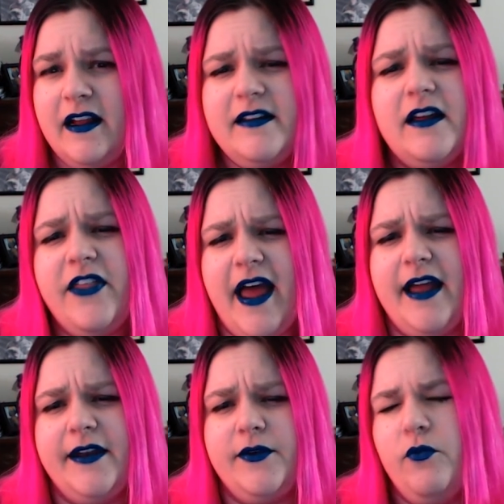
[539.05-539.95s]
Until
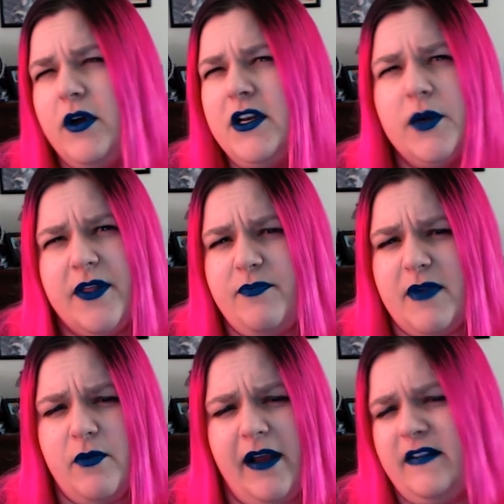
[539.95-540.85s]
then, wonder with
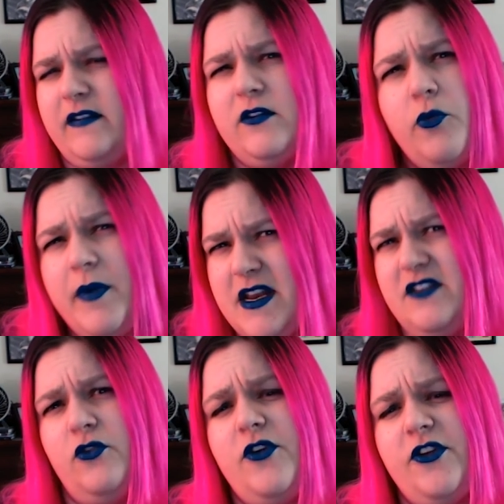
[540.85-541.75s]
me why so many
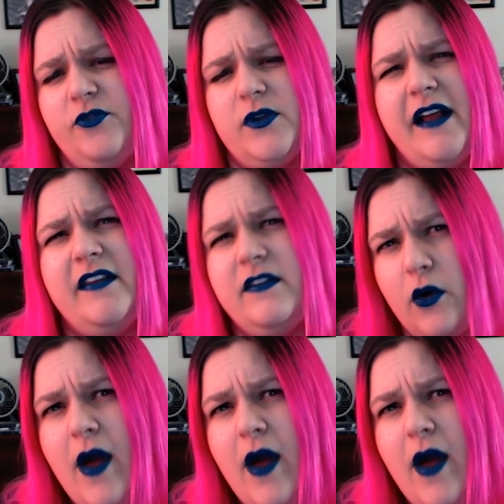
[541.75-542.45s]
toys rely so